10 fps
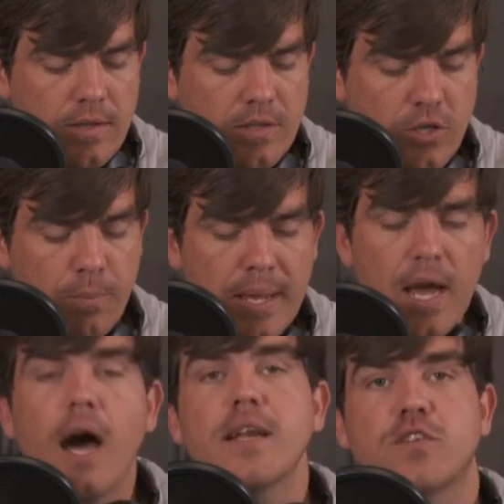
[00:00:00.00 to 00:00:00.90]
to be
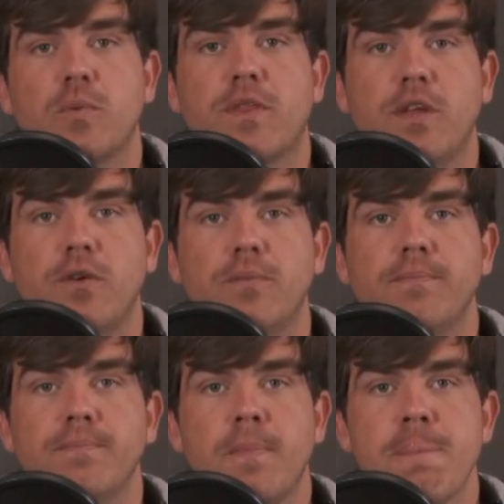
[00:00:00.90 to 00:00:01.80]
honest with you,
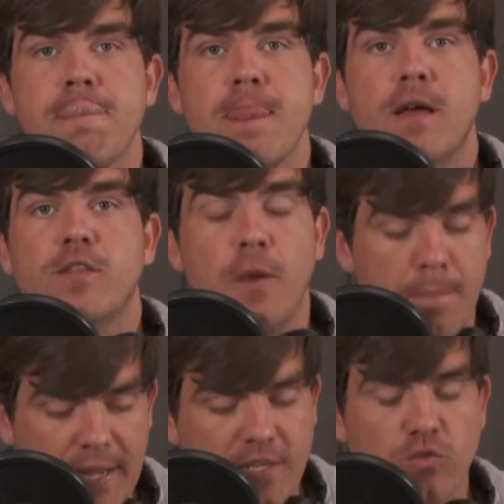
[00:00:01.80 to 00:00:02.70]
the
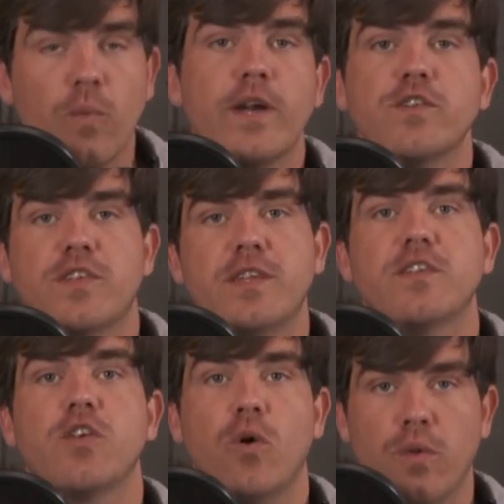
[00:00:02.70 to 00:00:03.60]
biggest winners in
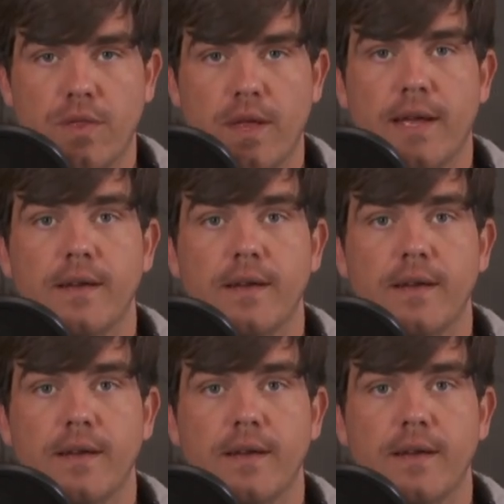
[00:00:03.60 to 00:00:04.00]
this whole thing,